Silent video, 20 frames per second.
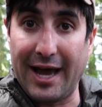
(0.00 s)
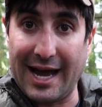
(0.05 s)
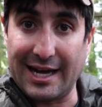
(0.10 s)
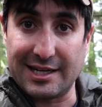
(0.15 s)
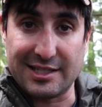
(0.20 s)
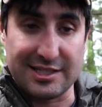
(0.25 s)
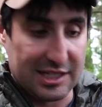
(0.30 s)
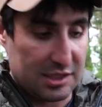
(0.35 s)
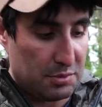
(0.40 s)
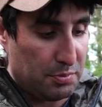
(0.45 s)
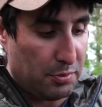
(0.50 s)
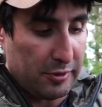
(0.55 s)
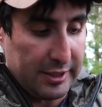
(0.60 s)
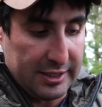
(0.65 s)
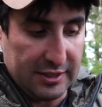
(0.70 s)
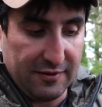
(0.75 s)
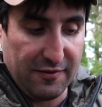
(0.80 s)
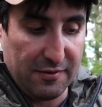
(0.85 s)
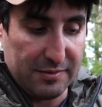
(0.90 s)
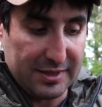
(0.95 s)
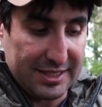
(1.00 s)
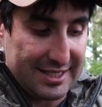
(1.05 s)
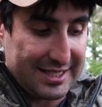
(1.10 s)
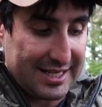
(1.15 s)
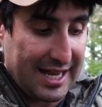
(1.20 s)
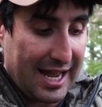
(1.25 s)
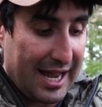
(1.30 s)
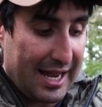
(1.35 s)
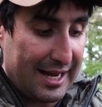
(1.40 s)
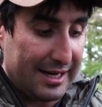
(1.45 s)
access points from the
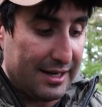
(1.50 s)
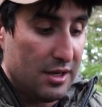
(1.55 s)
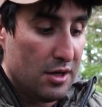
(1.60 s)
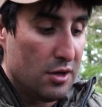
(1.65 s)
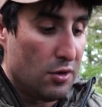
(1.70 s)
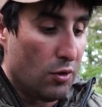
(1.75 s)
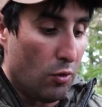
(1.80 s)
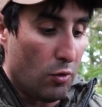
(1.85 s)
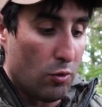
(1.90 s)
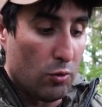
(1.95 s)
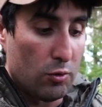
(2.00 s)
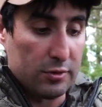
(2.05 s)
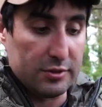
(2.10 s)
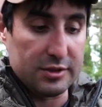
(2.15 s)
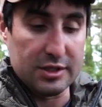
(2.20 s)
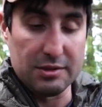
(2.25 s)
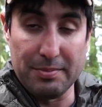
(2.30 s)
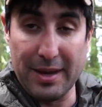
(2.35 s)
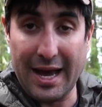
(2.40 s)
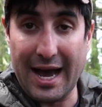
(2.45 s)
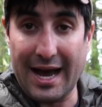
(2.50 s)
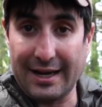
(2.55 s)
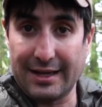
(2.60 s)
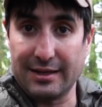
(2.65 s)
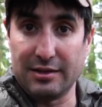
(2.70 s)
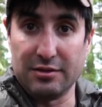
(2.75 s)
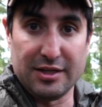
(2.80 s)
side or the back.